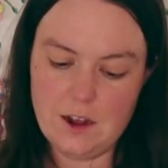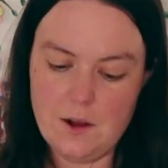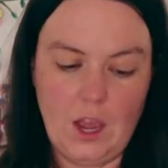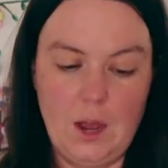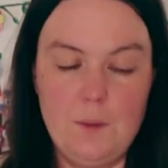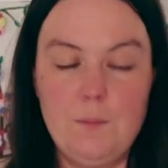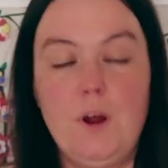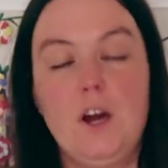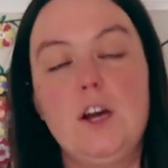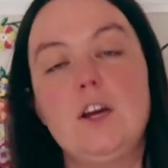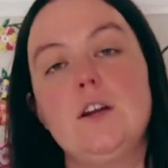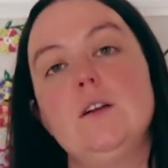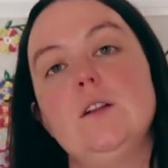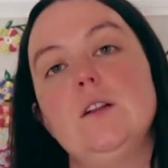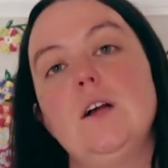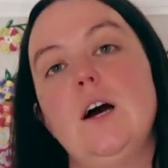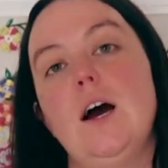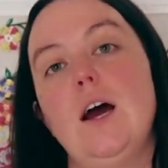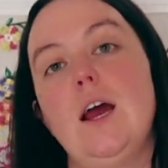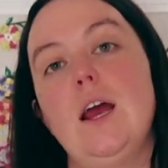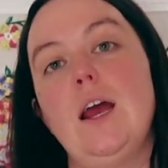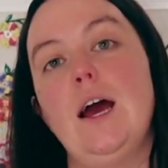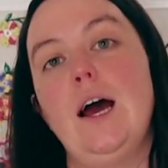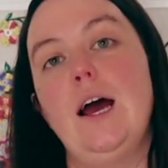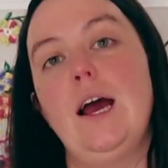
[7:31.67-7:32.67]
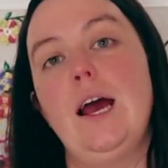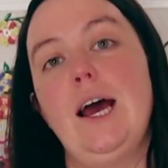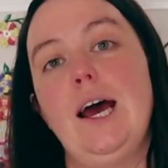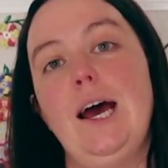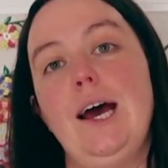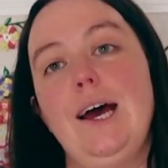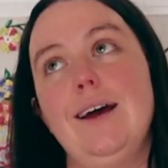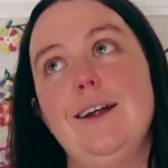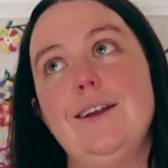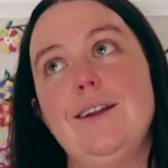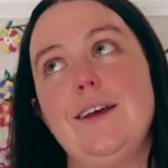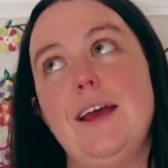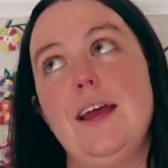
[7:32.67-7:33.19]
I'm not gonna lie, I
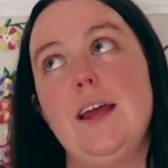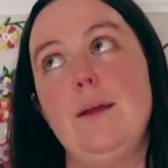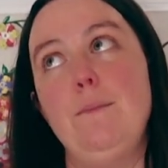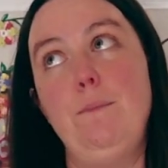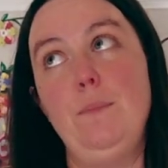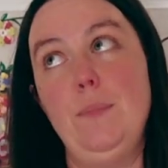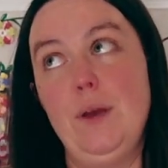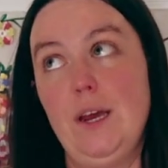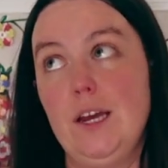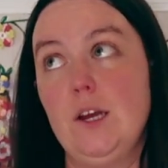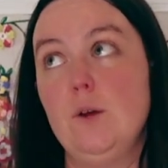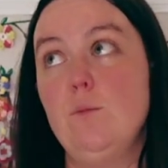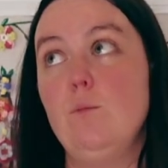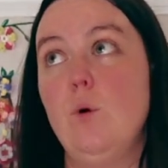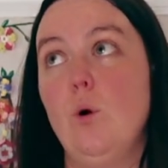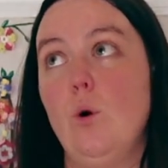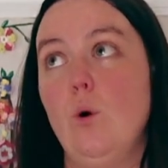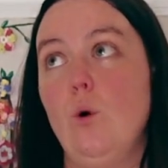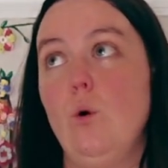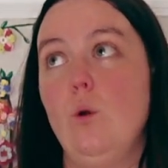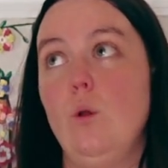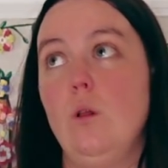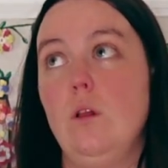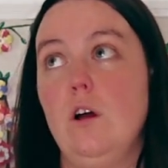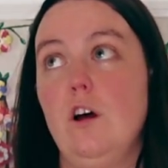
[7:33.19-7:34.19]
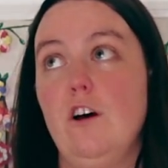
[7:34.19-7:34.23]
had a big bowl